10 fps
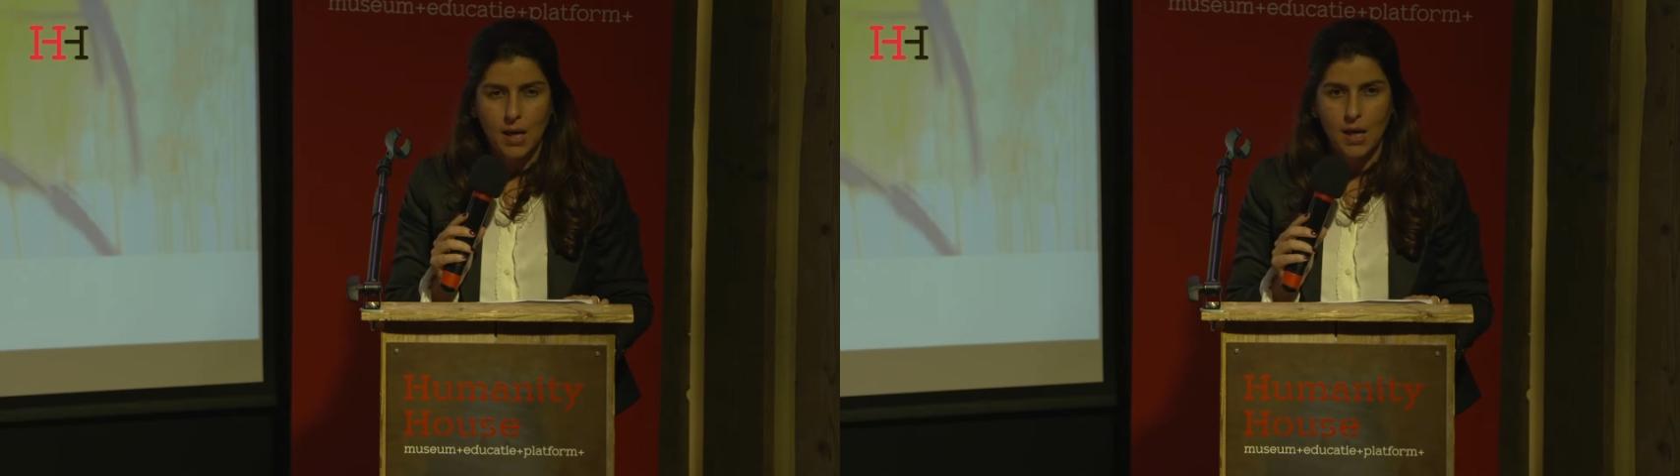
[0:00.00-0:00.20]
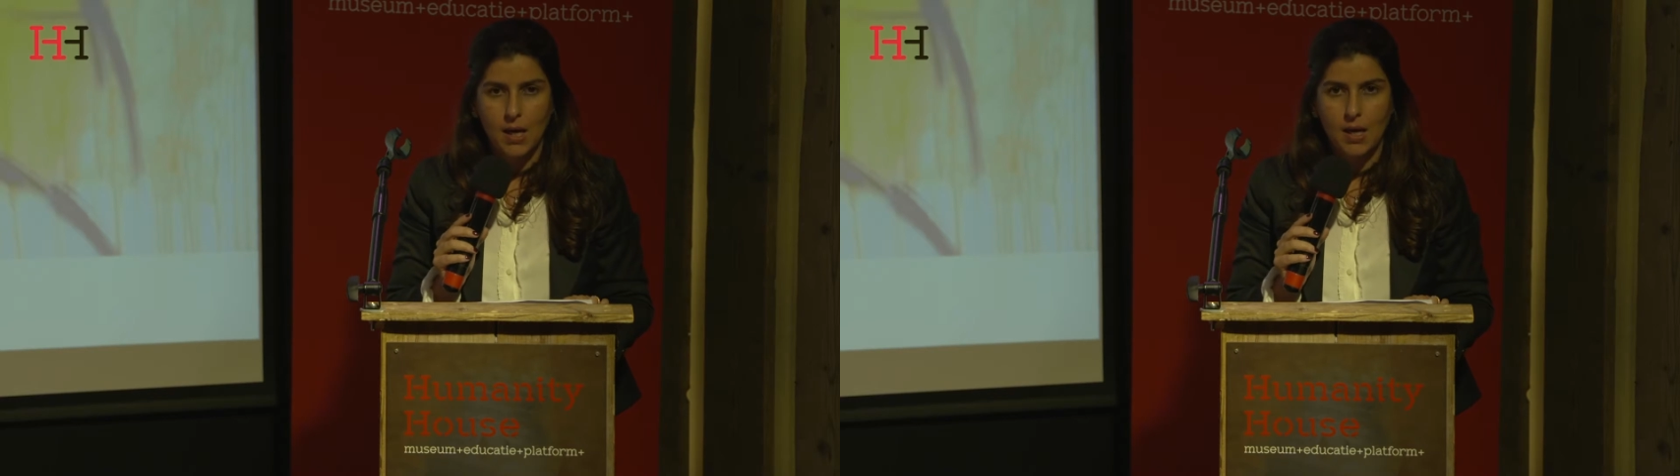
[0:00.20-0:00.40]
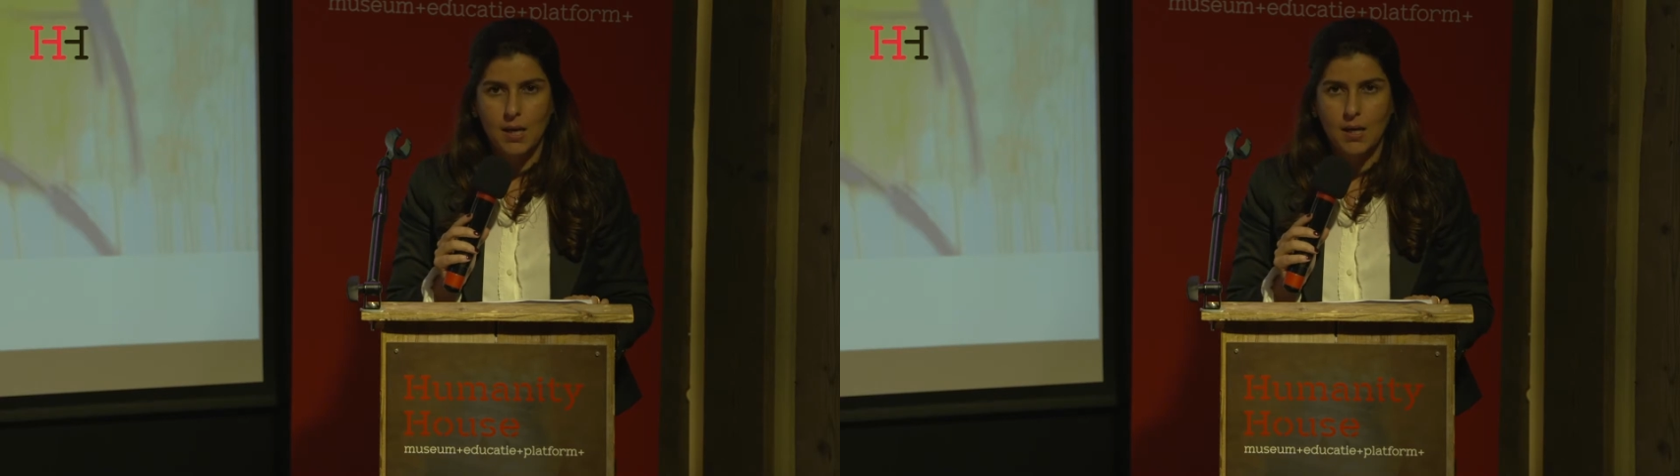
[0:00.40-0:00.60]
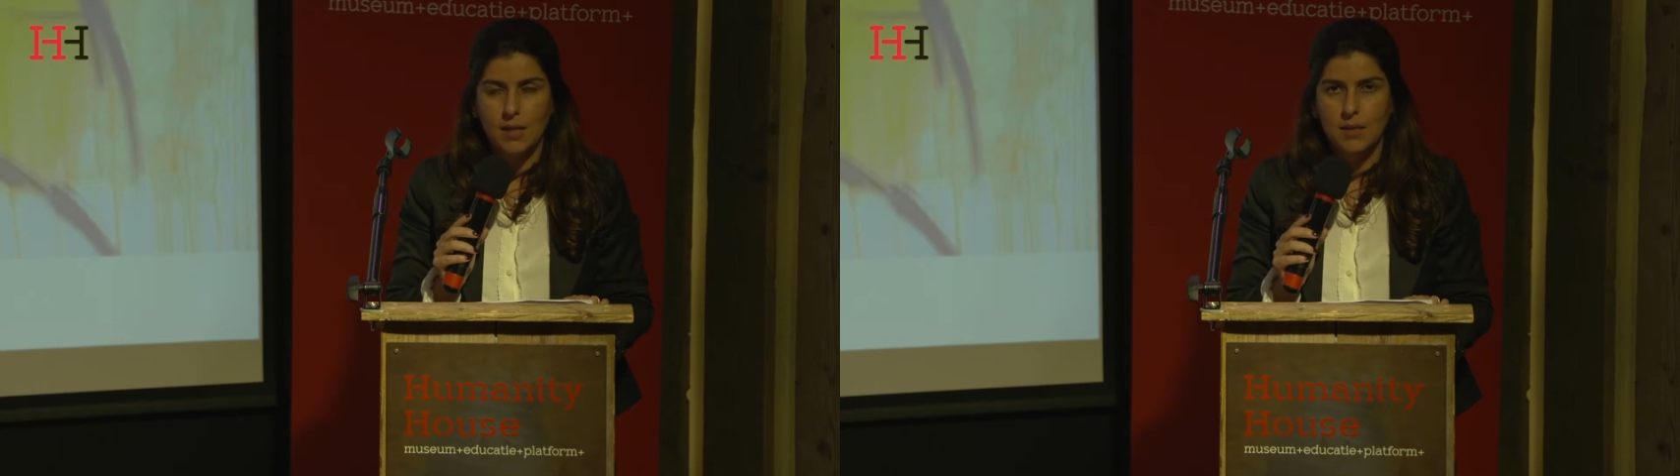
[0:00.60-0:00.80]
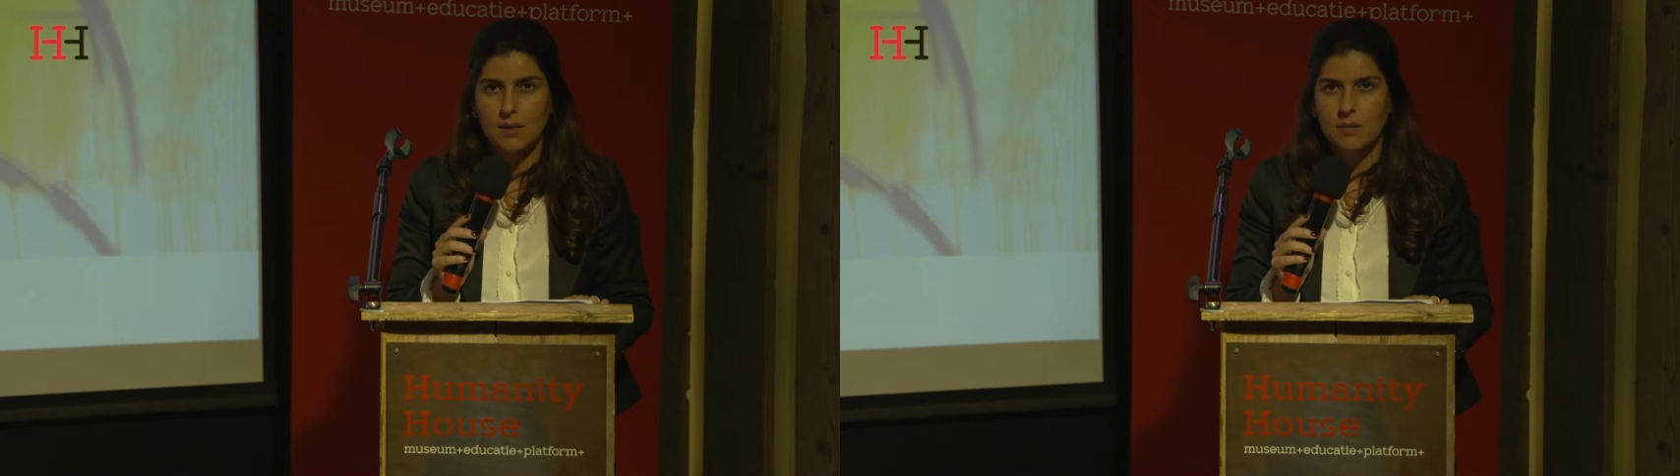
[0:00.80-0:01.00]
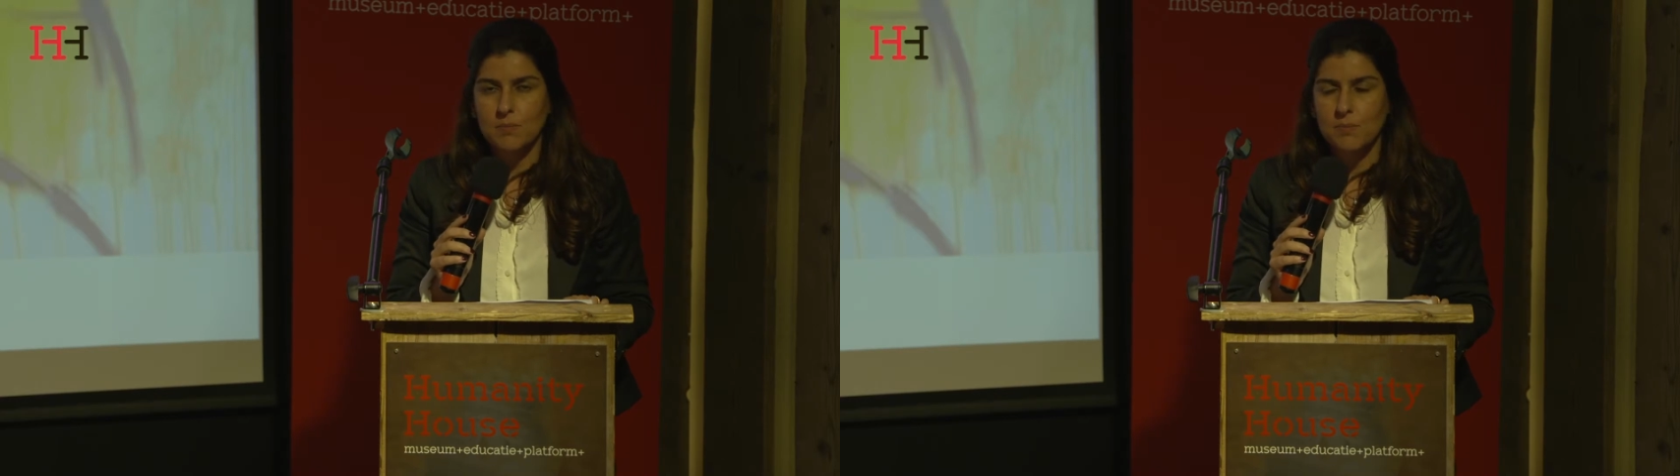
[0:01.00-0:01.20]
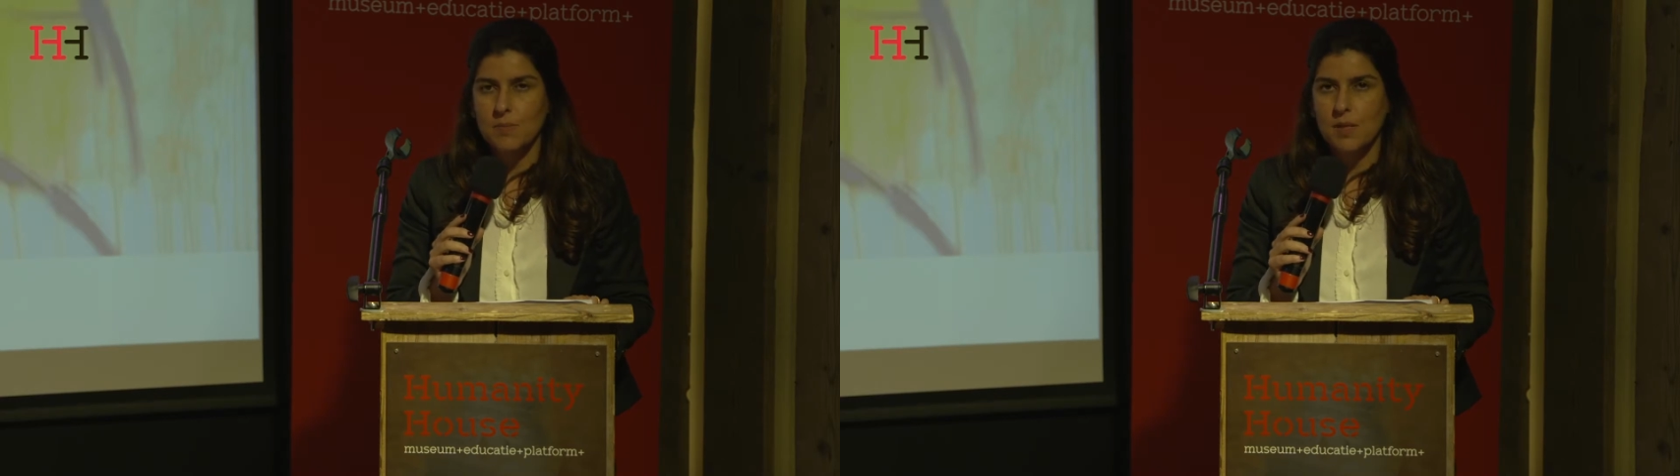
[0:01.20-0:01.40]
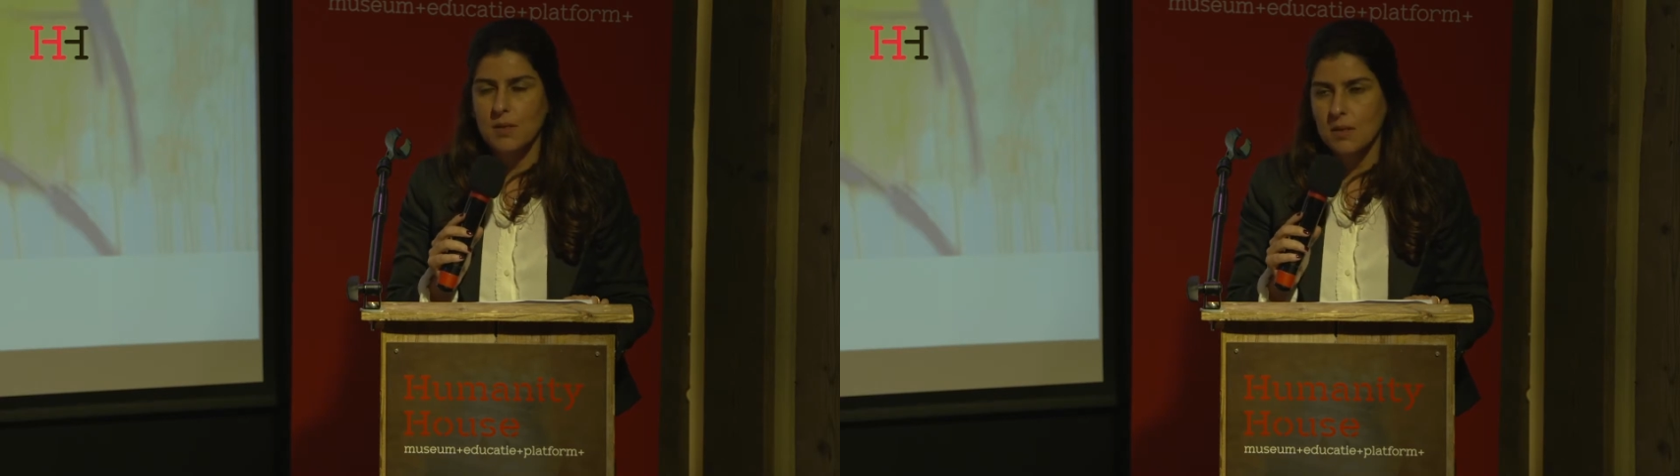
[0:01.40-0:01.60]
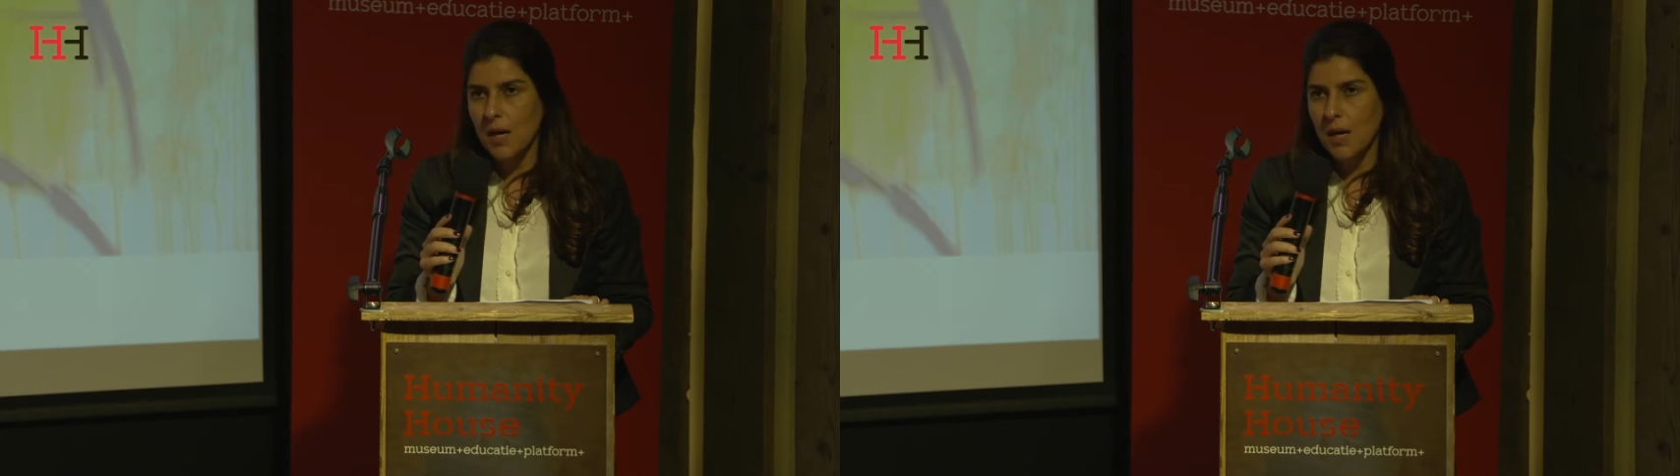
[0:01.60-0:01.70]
it